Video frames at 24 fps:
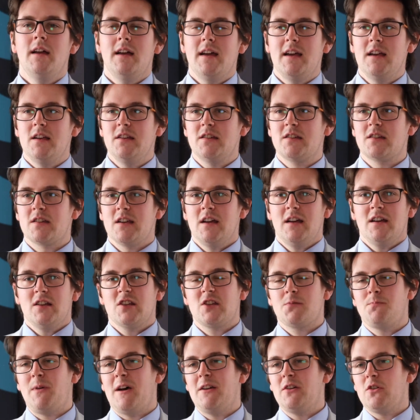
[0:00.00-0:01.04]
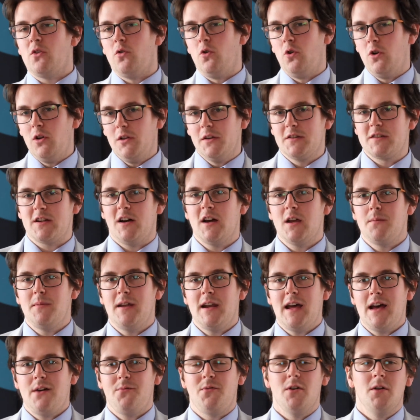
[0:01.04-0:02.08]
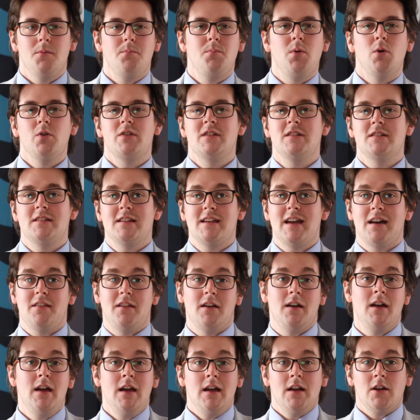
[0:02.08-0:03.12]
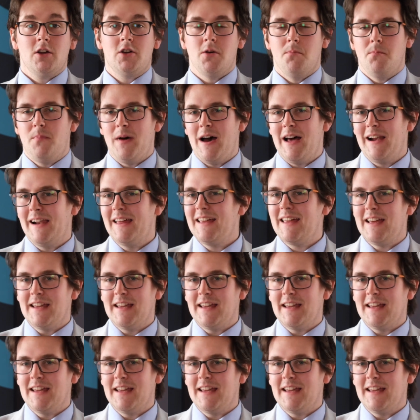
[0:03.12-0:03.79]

is spend all the time and effort putting together compelling,